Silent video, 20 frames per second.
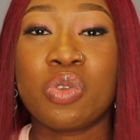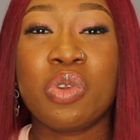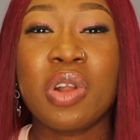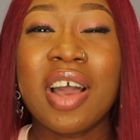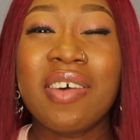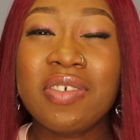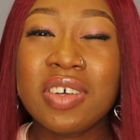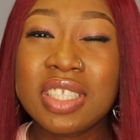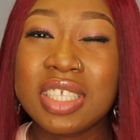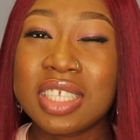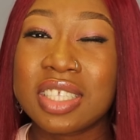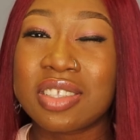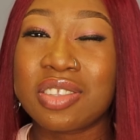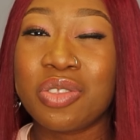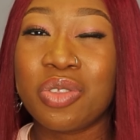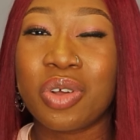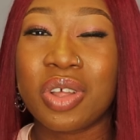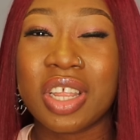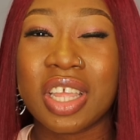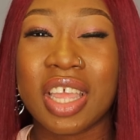Nunavut is
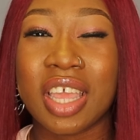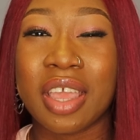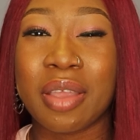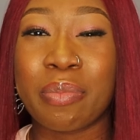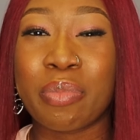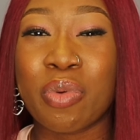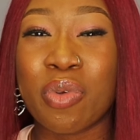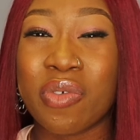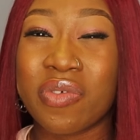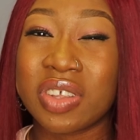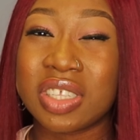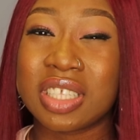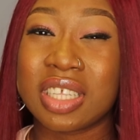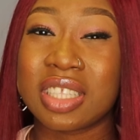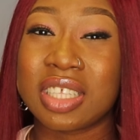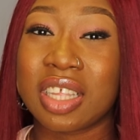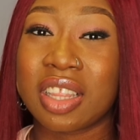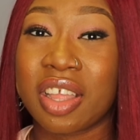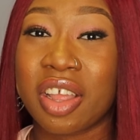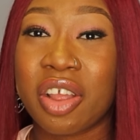not a
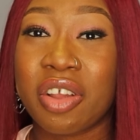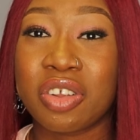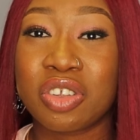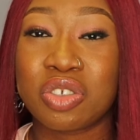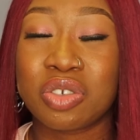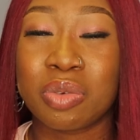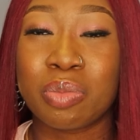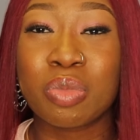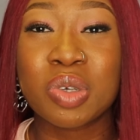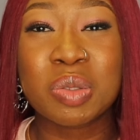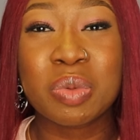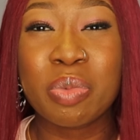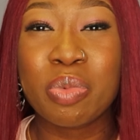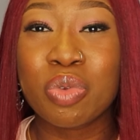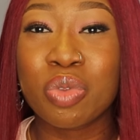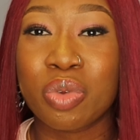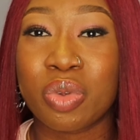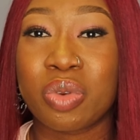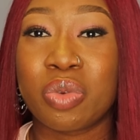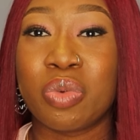provocative territory. Most
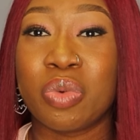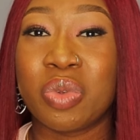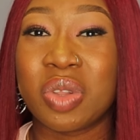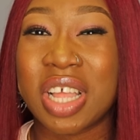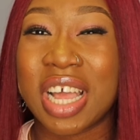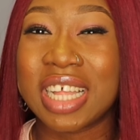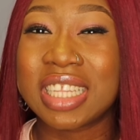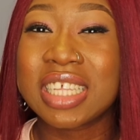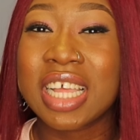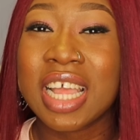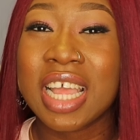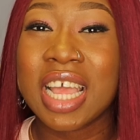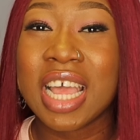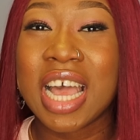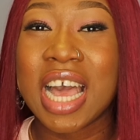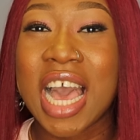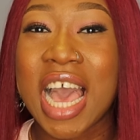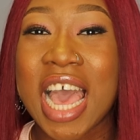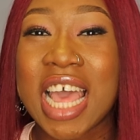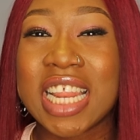people don't know that.
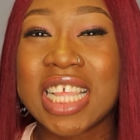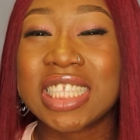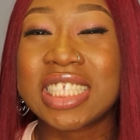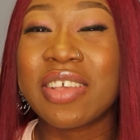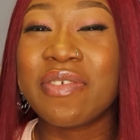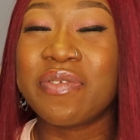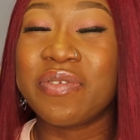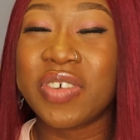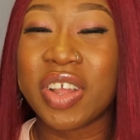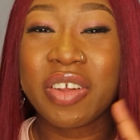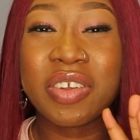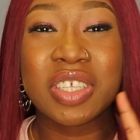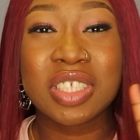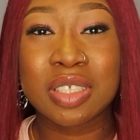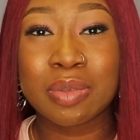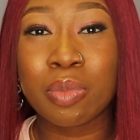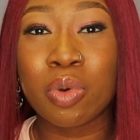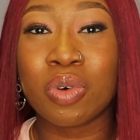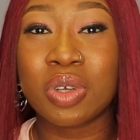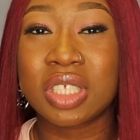And it's a very
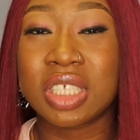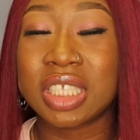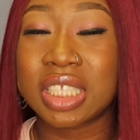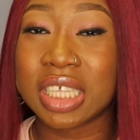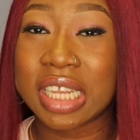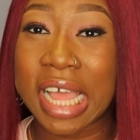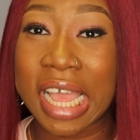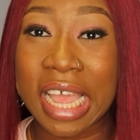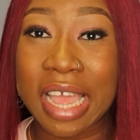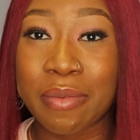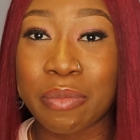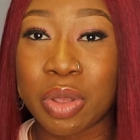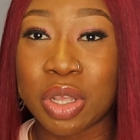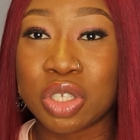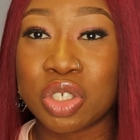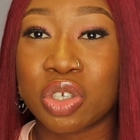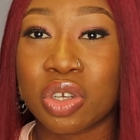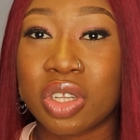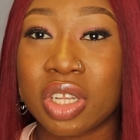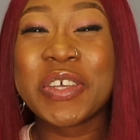small city like I
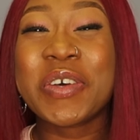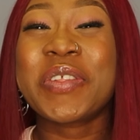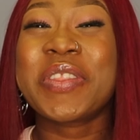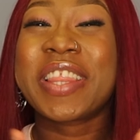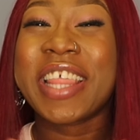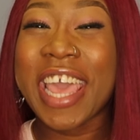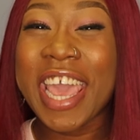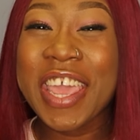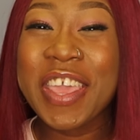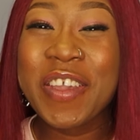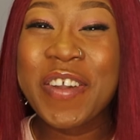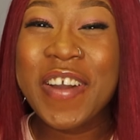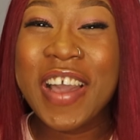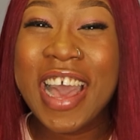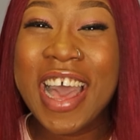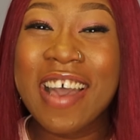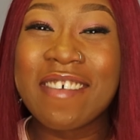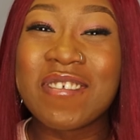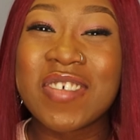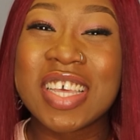mentioned. So there you
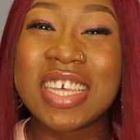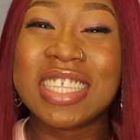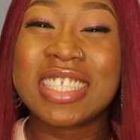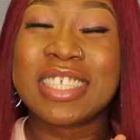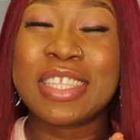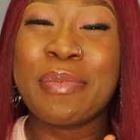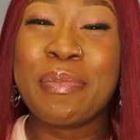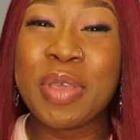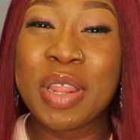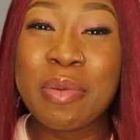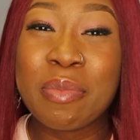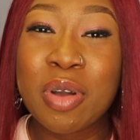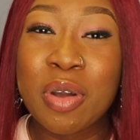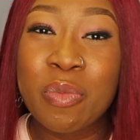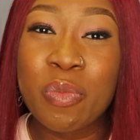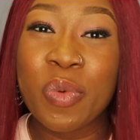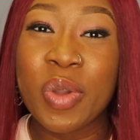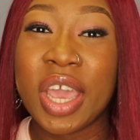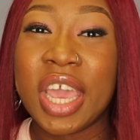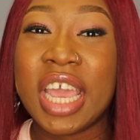have it, the
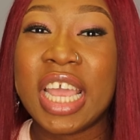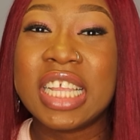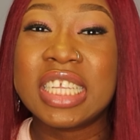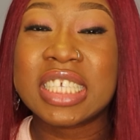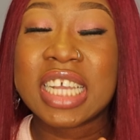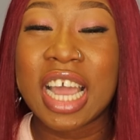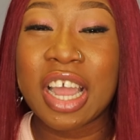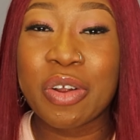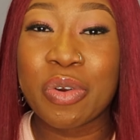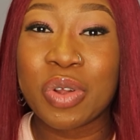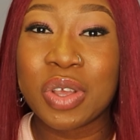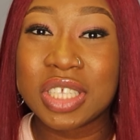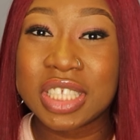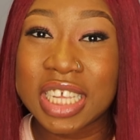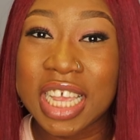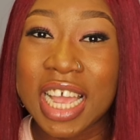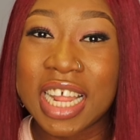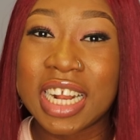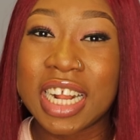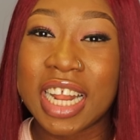minimum wage
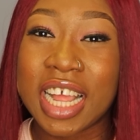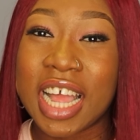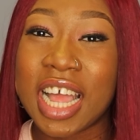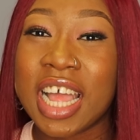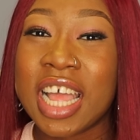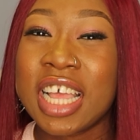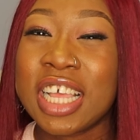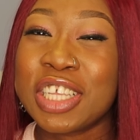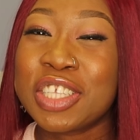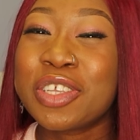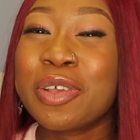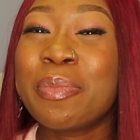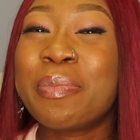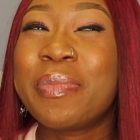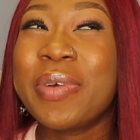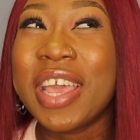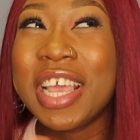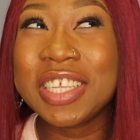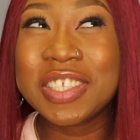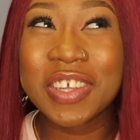across Canada. So
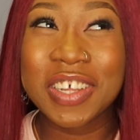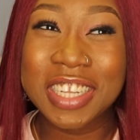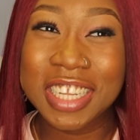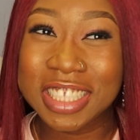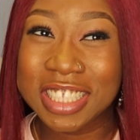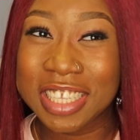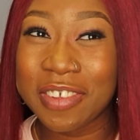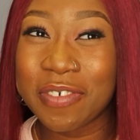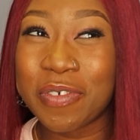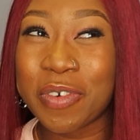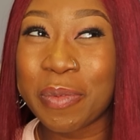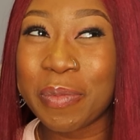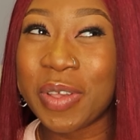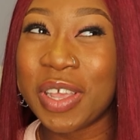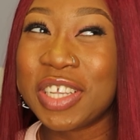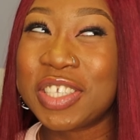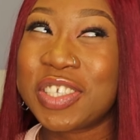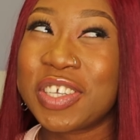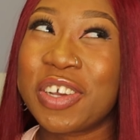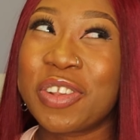based on this
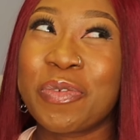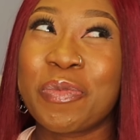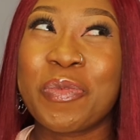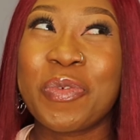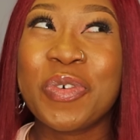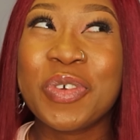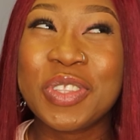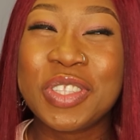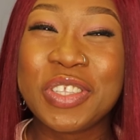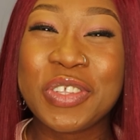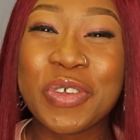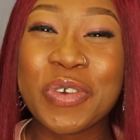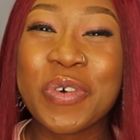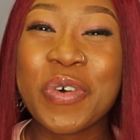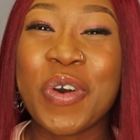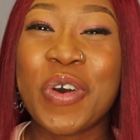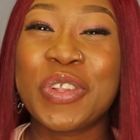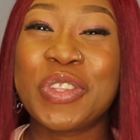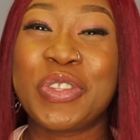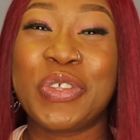information, would
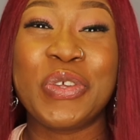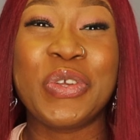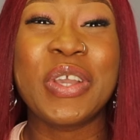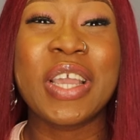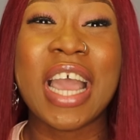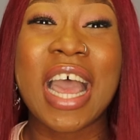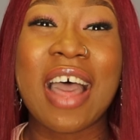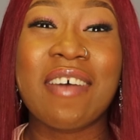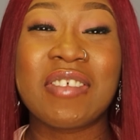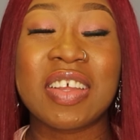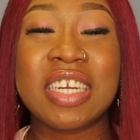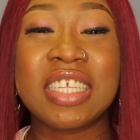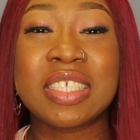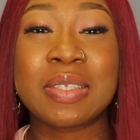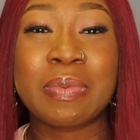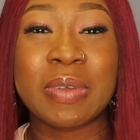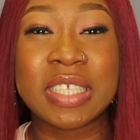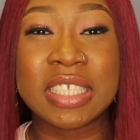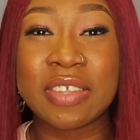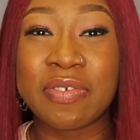you or do you have any
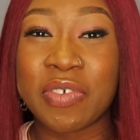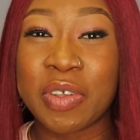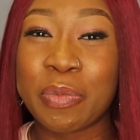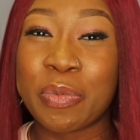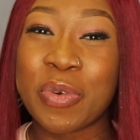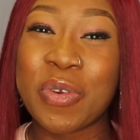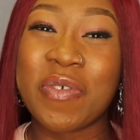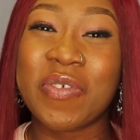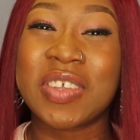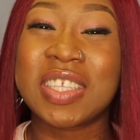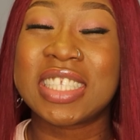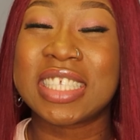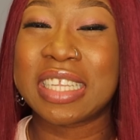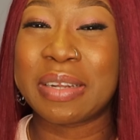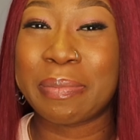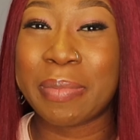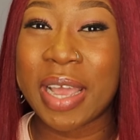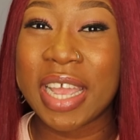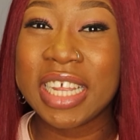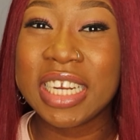specific province
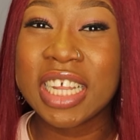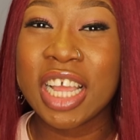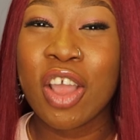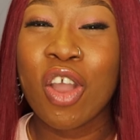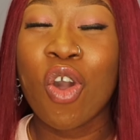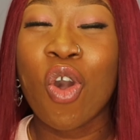in mind?